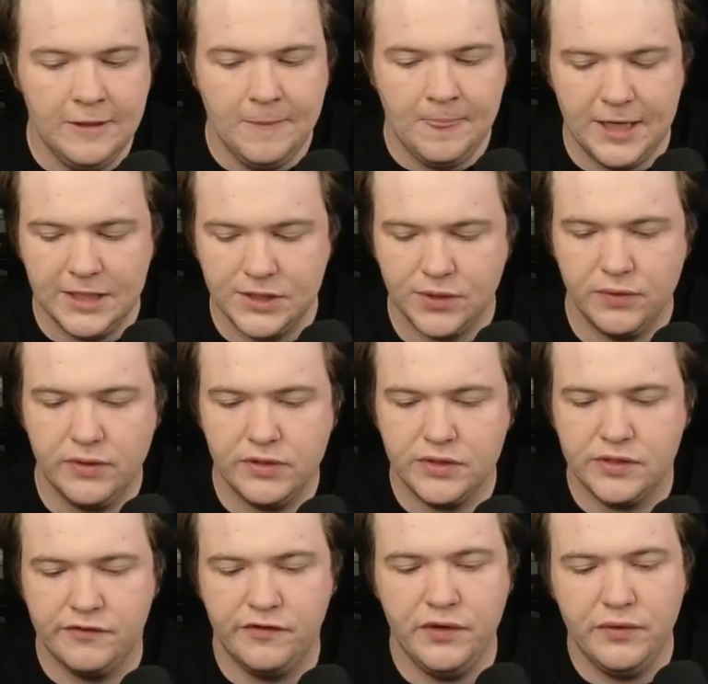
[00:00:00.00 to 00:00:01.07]
And so there's
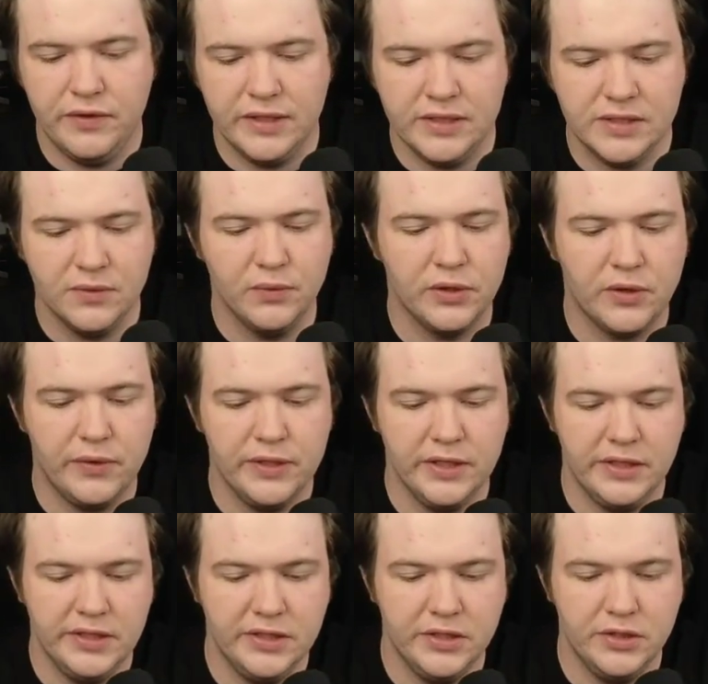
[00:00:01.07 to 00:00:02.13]
a few things that we're going to
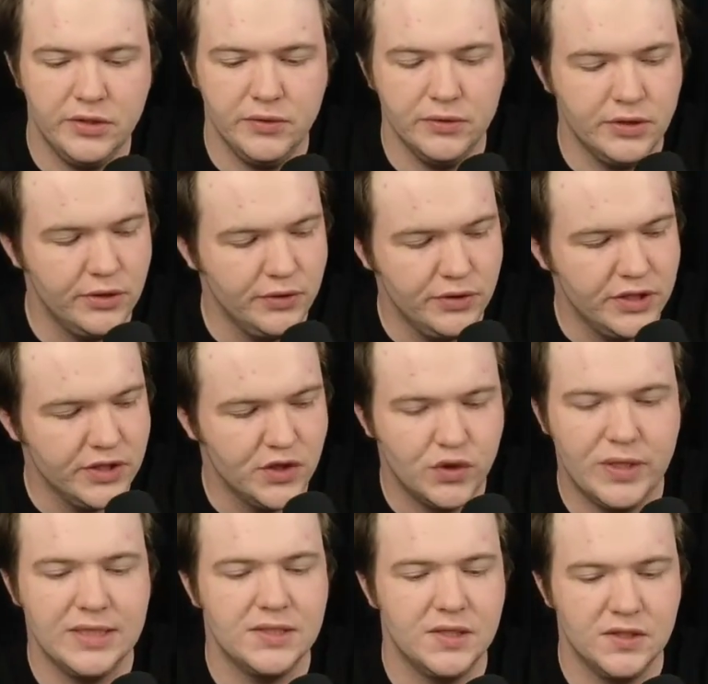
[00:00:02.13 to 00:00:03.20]
need to do to just
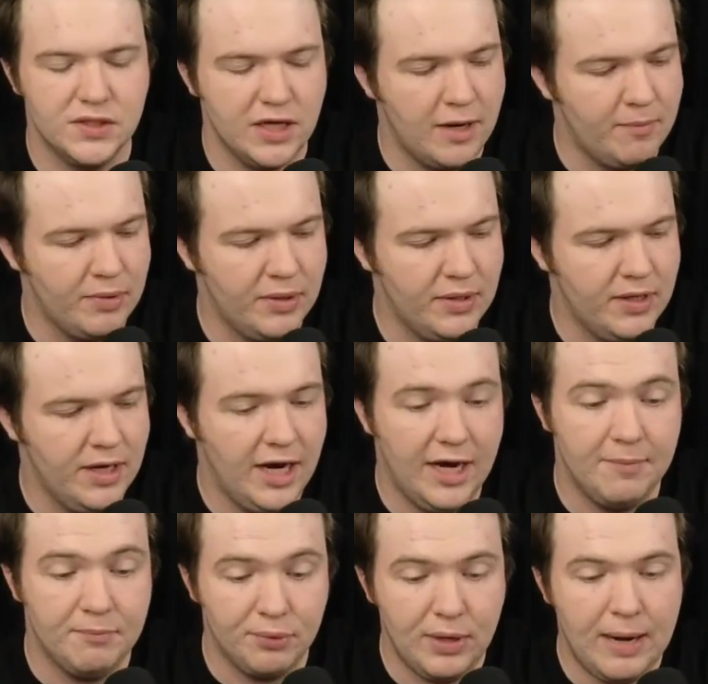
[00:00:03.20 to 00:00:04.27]
dress this up
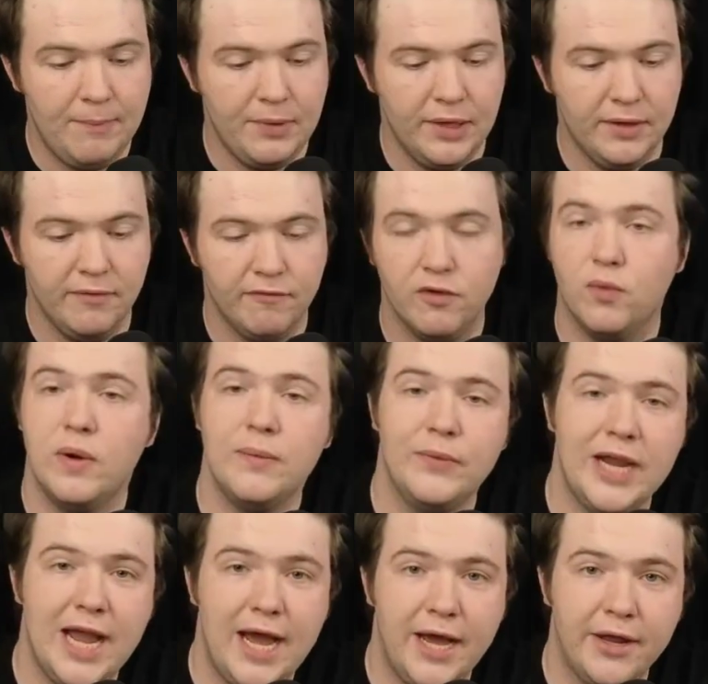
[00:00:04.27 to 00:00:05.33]
and prep it for when we
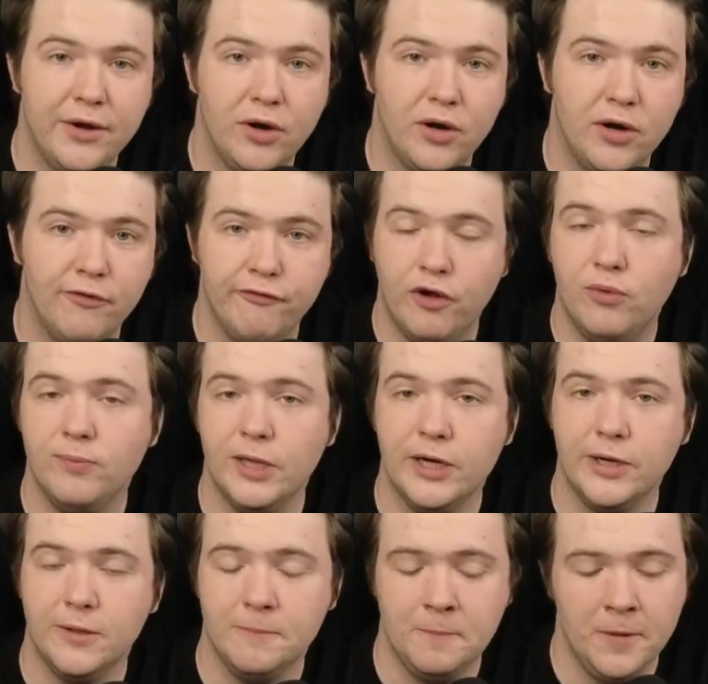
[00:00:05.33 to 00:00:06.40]
add our foam
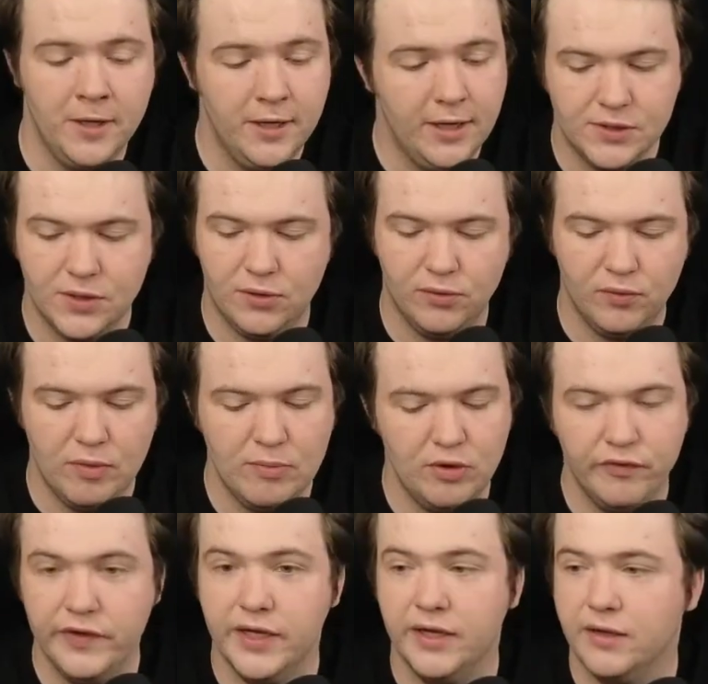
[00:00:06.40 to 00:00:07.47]
layer. So
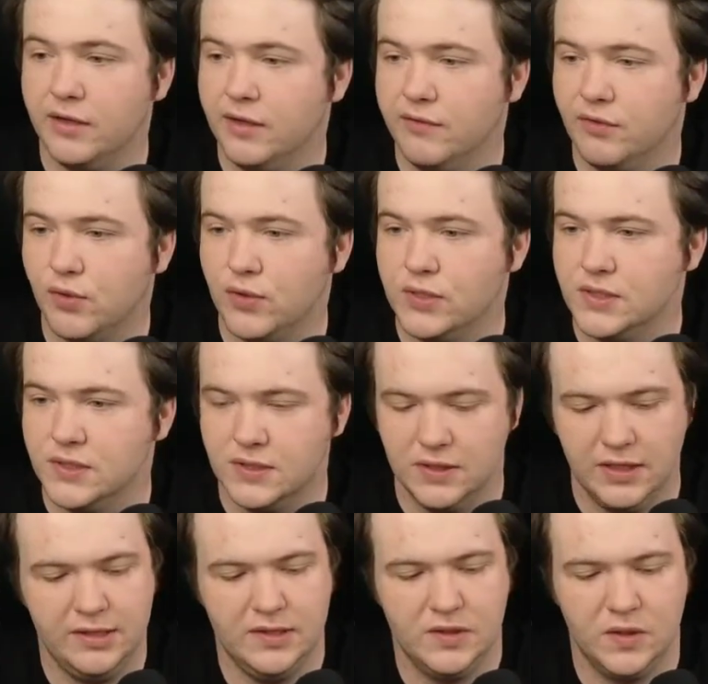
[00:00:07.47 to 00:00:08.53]
removing, of course,
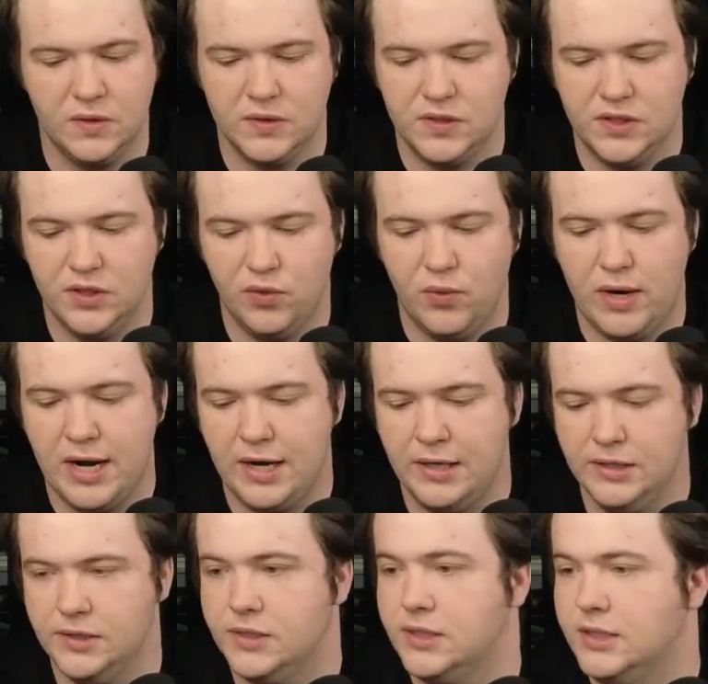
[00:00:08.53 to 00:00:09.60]
these little steel wires,